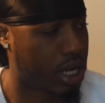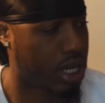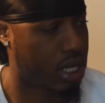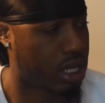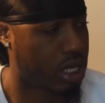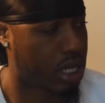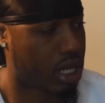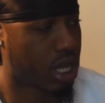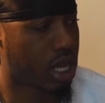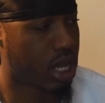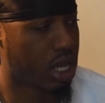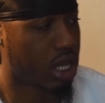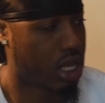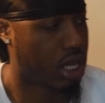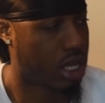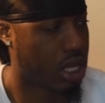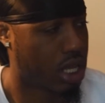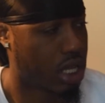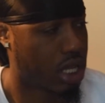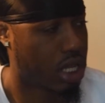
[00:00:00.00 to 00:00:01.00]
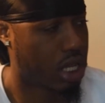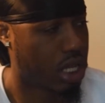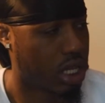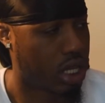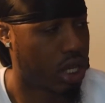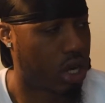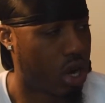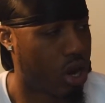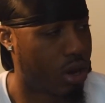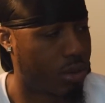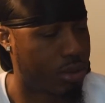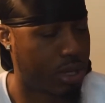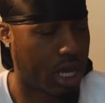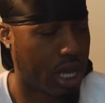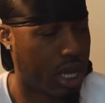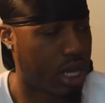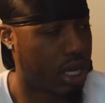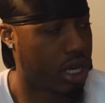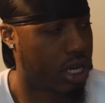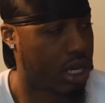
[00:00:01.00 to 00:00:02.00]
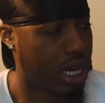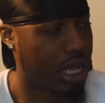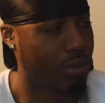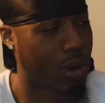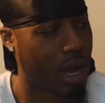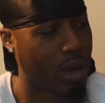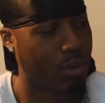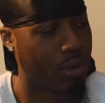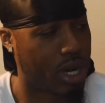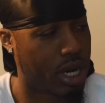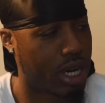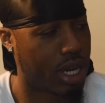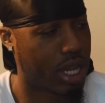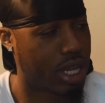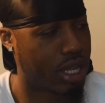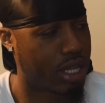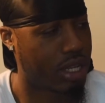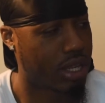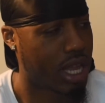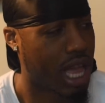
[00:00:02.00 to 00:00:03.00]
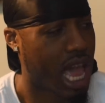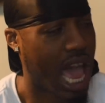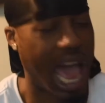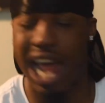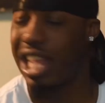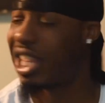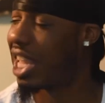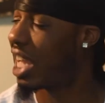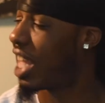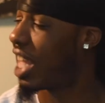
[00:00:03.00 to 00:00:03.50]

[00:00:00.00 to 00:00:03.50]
it is. You know what I'm saying? That's probably what it is. I think that's